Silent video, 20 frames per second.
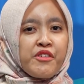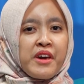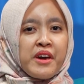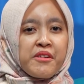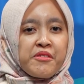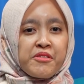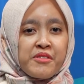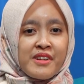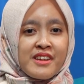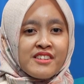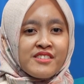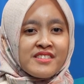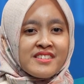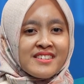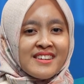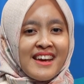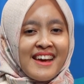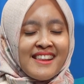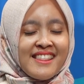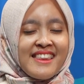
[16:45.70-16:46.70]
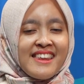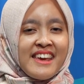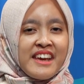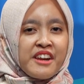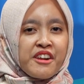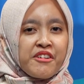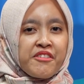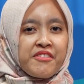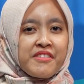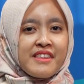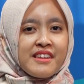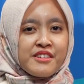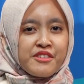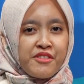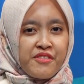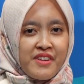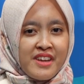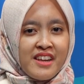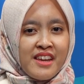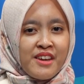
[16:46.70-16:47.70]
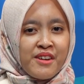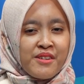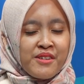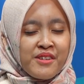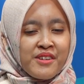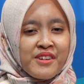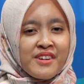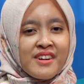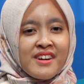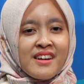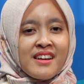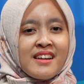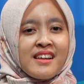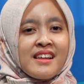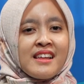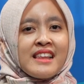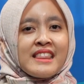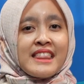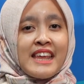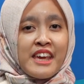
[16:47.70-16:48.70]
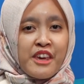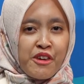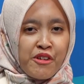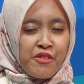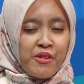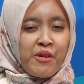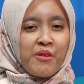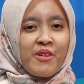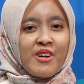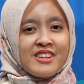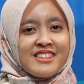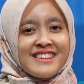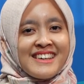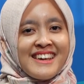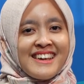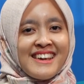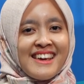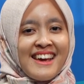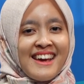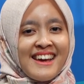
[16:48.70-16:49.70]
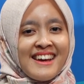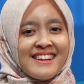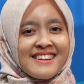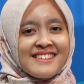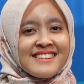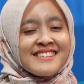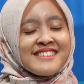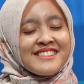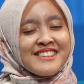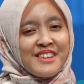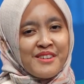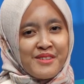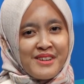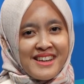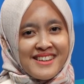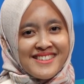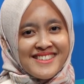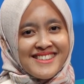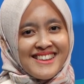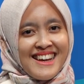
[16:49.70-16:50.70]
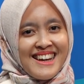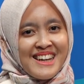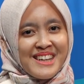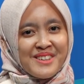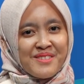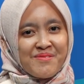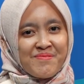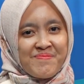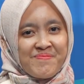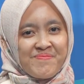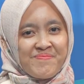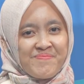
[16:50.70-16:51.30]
we have reached at the end of this video. Thank you for watching and see you next time.